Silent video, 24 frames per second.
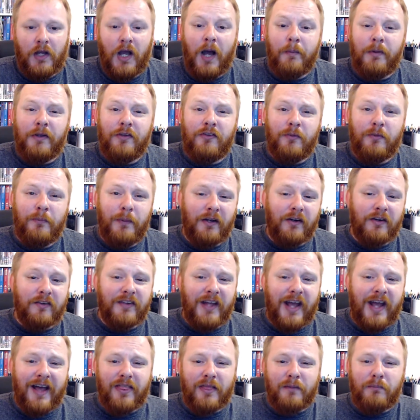I mean, to be
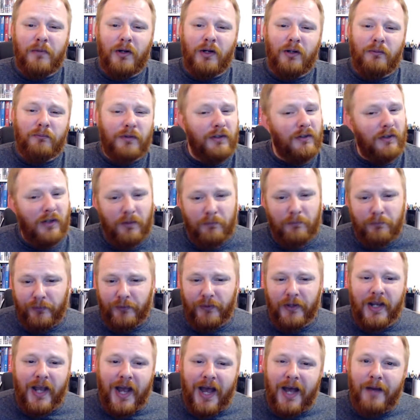honest, at the moment, I'm
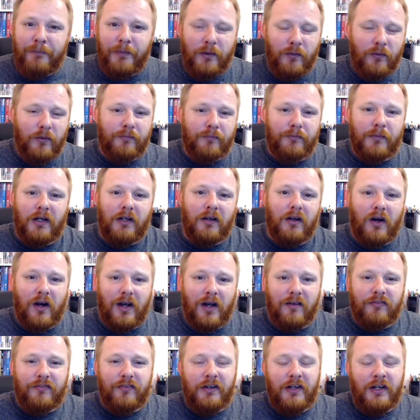pretty happy with my life.